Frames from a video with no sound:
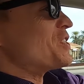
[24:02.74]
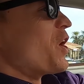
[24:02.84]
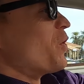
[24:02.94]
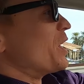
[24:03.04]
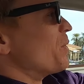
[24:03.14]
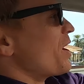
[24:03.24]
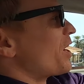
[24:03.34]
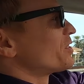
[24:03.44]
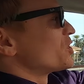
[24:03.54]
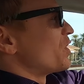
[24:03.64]
So here we
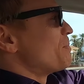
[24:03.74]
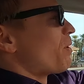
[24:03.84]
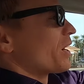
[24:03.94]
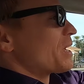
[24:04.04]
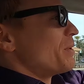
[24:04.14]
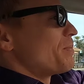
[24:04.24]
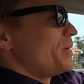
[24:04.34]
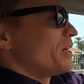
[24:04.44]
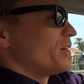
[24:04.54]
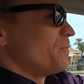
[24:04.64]
are at the train park coming
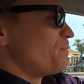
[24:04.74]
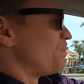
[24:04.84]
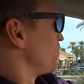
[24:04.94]
up here.